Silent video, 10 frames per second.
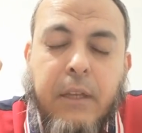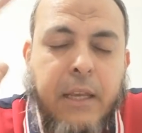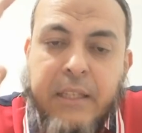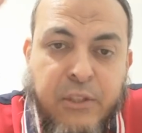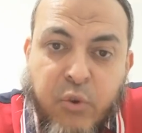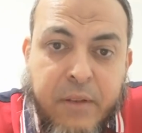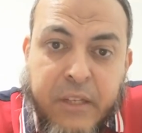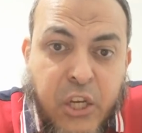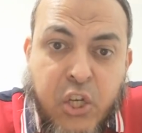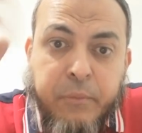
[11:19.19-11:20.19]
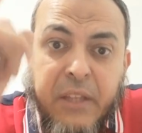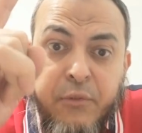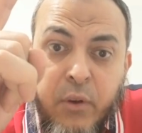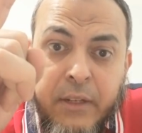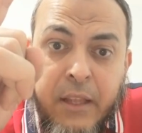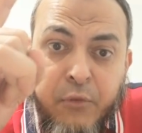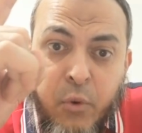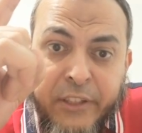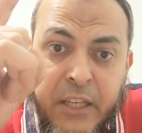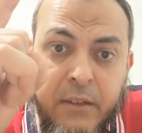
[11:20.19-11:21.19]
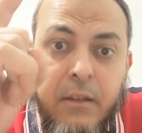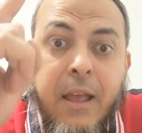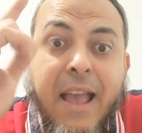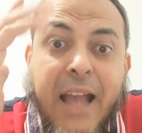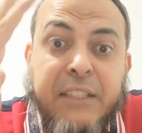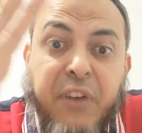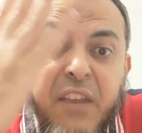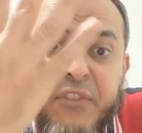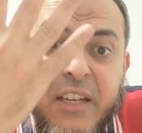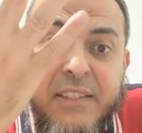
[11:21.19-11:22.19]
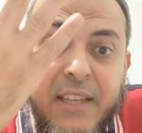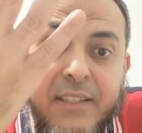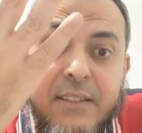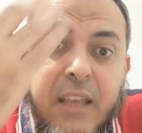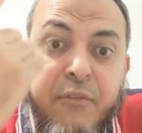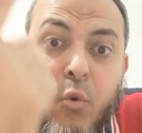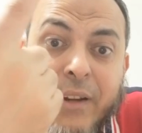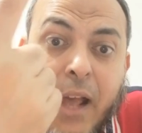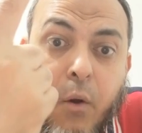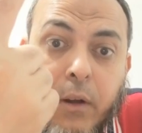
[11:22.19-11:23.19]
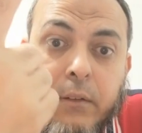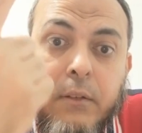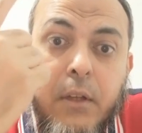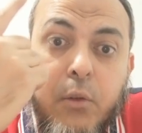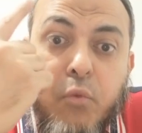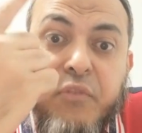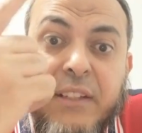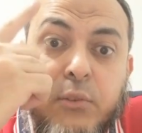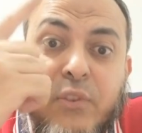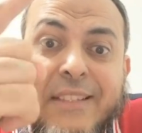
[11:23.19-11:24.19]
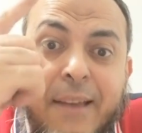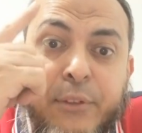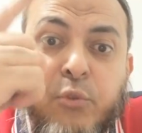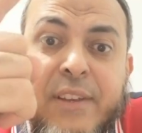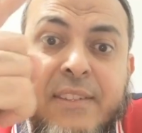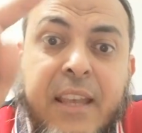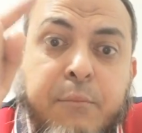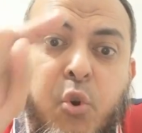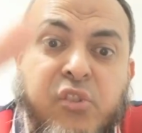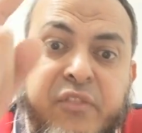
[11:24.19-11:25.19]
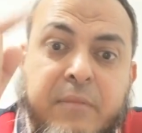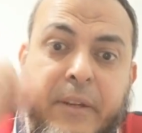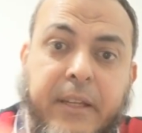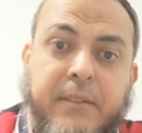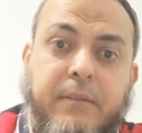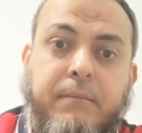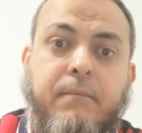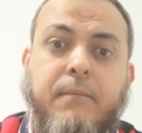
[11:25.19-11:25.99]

in, in, in Egypt every one, every one year and 5 Christians every one hour convert to Islam in USA because of these miracles.